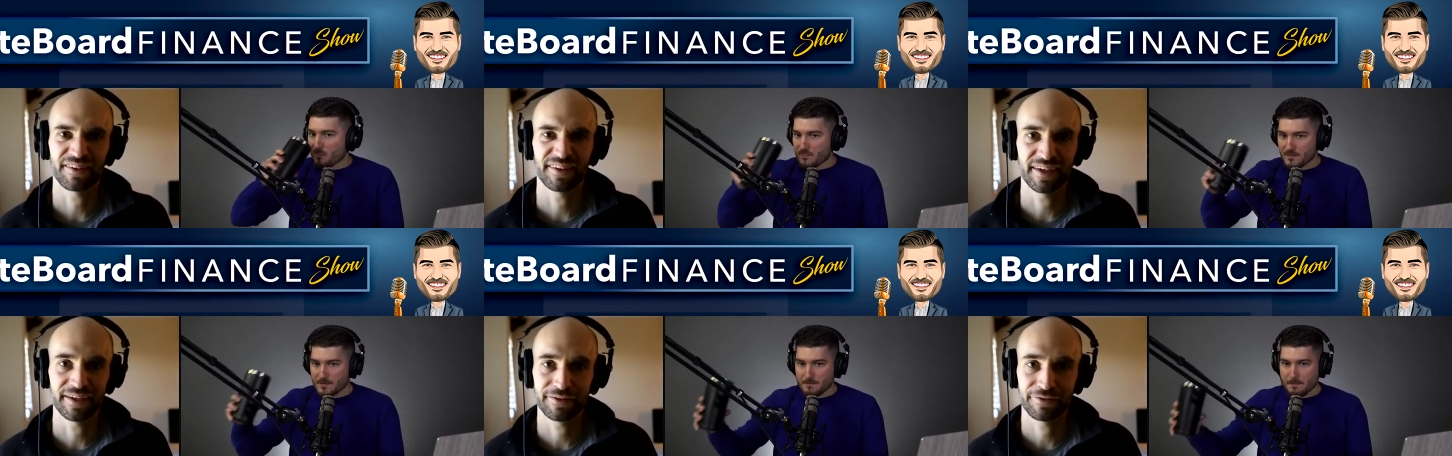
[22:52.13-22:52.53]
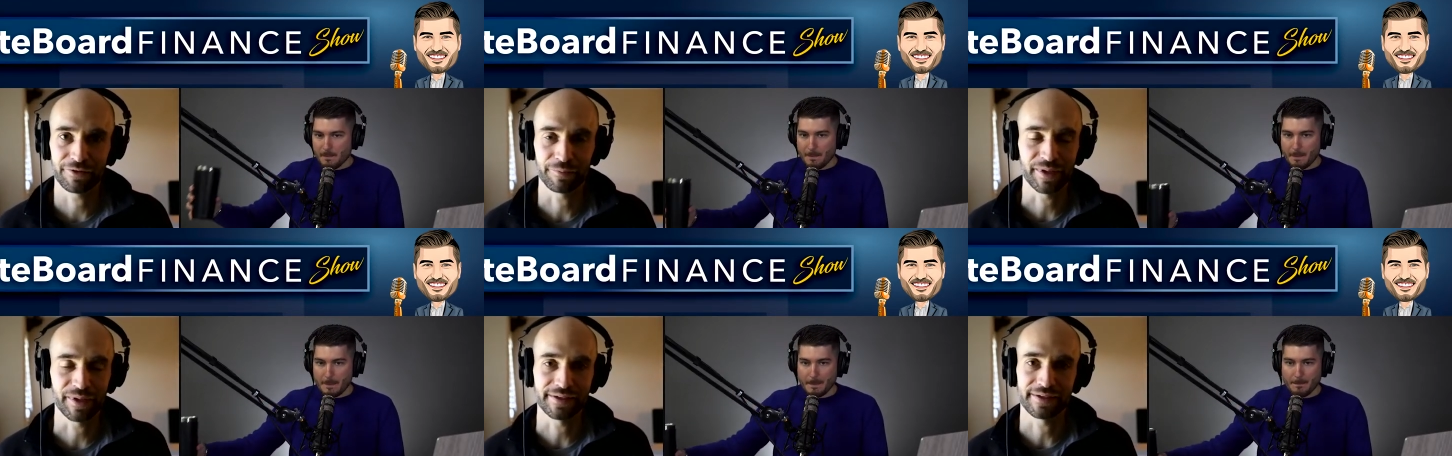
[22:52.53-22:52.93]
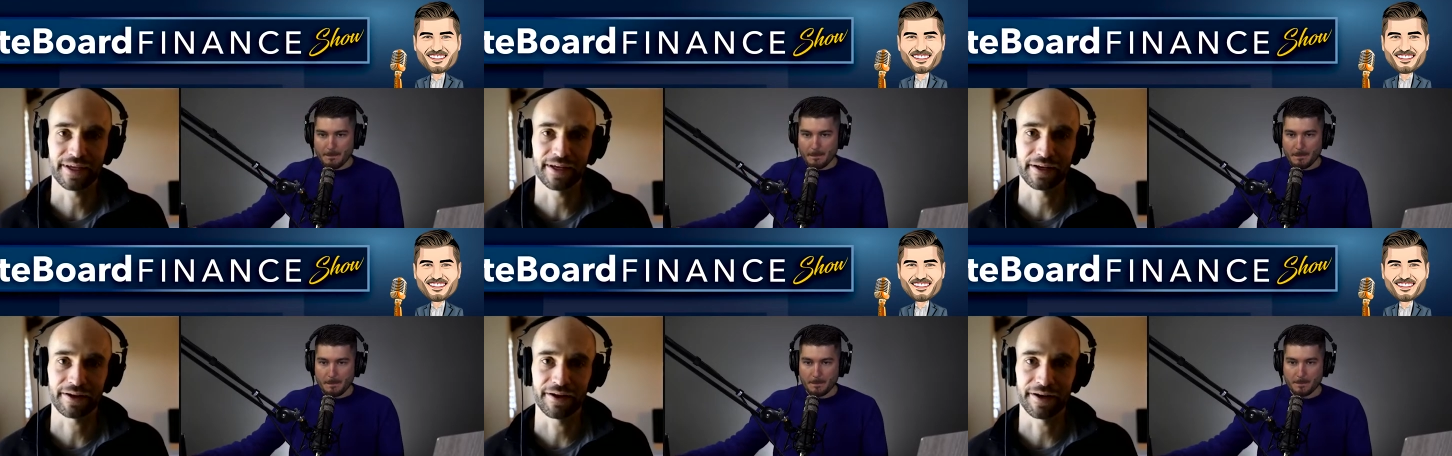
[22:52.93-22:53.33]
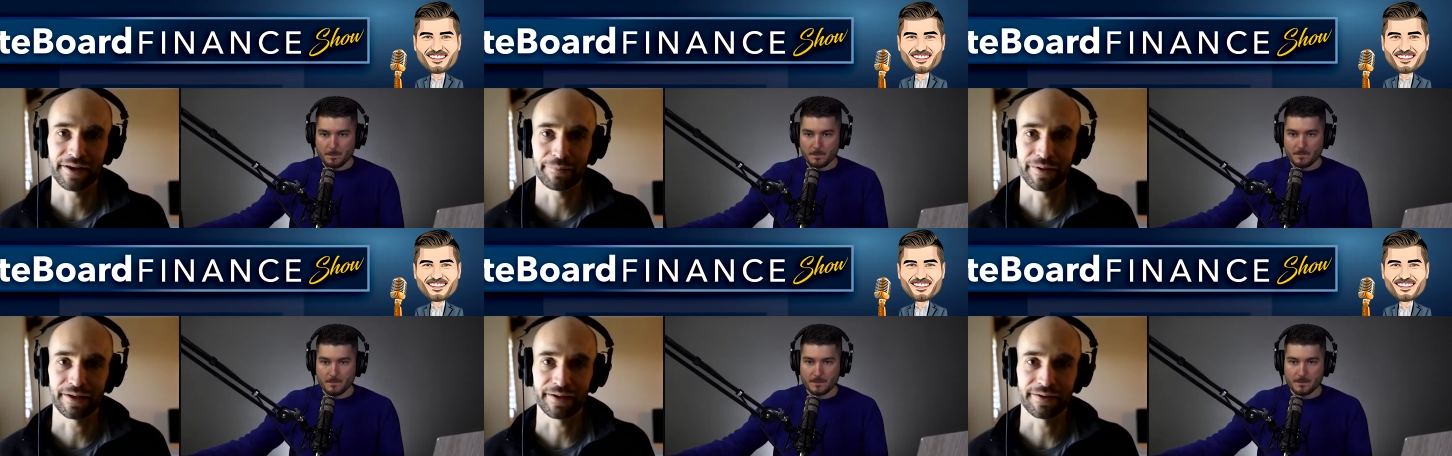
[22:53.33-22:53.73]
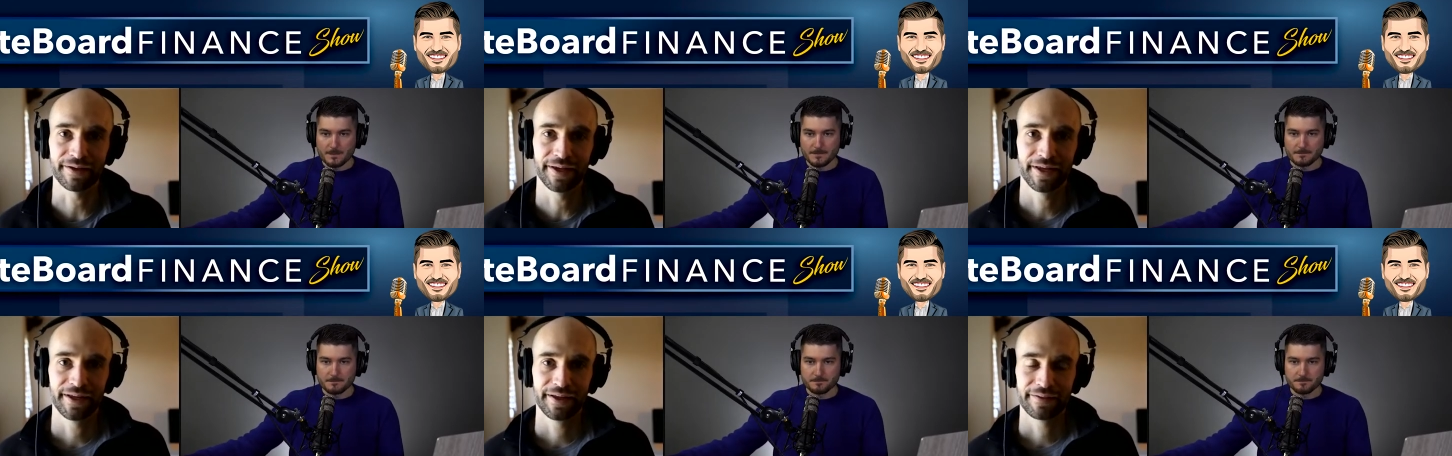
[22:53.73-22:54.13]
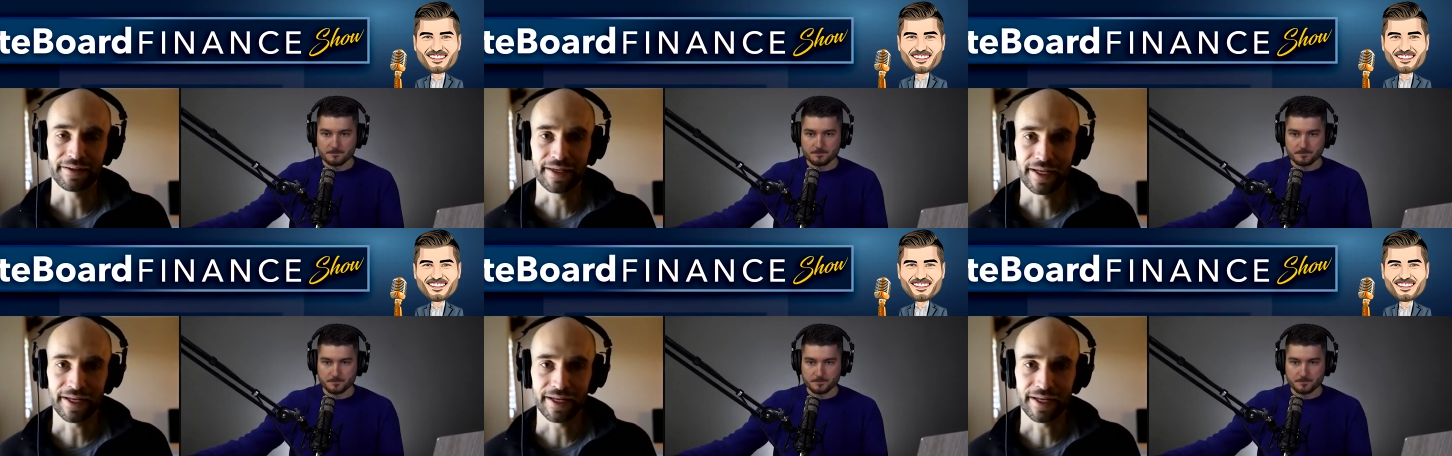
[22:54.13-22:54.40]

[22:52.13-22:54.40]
Speaker 1: because eh, it's easy for me to get caught up in